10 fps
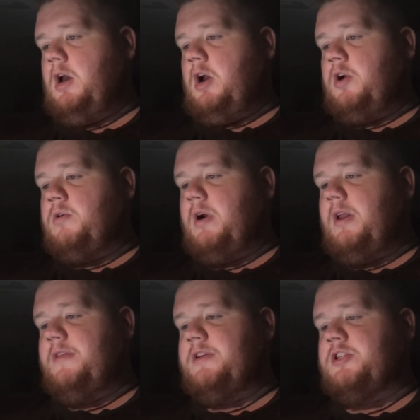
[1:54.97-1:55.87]

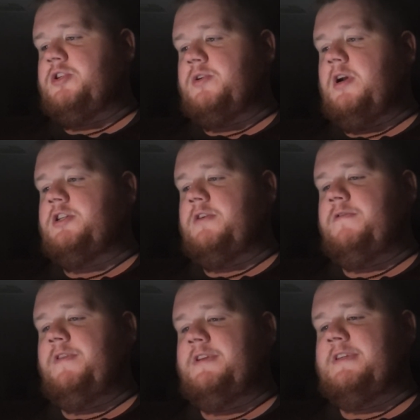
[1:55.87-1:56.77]
created this treasure
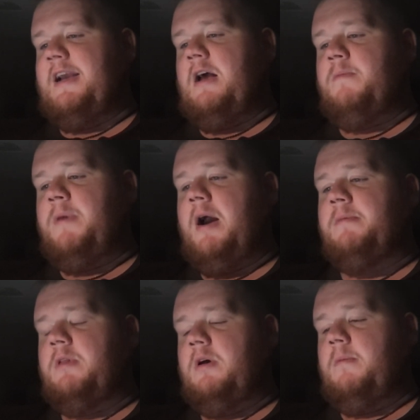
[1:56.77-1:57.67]
for the Seattle Pipe
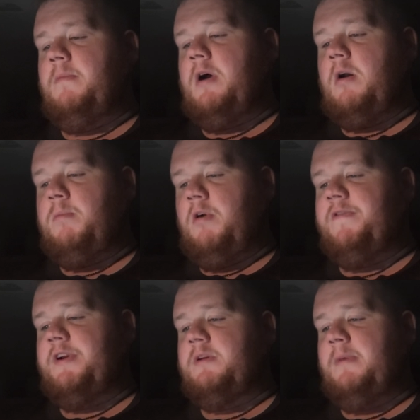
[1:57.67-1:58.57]
Club, our
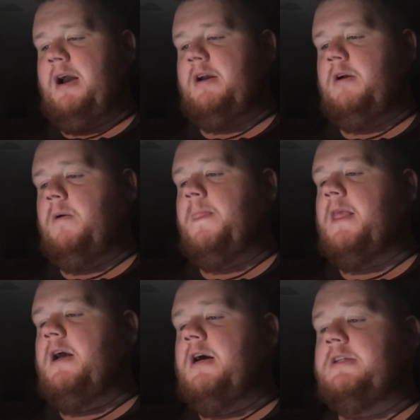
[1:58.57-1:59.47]
perfect tobacco.
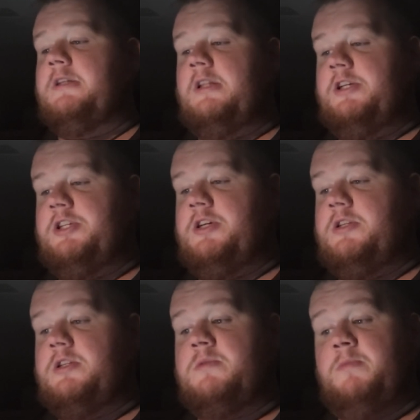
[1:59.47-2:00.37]
Delicious,
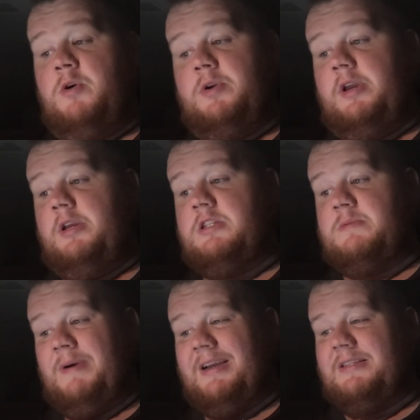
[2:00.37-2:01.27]
smoky,
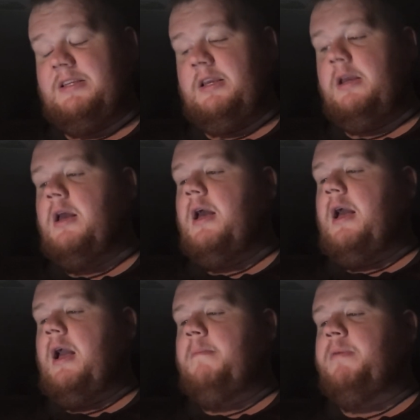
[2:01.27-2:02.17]
spicy,
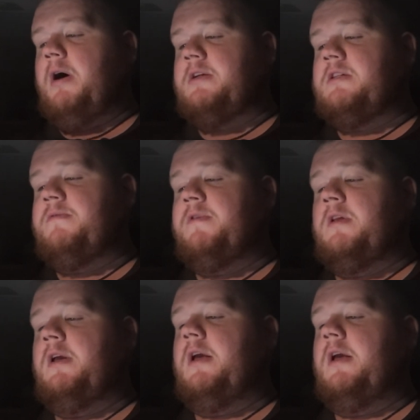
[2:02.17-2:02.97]
and positively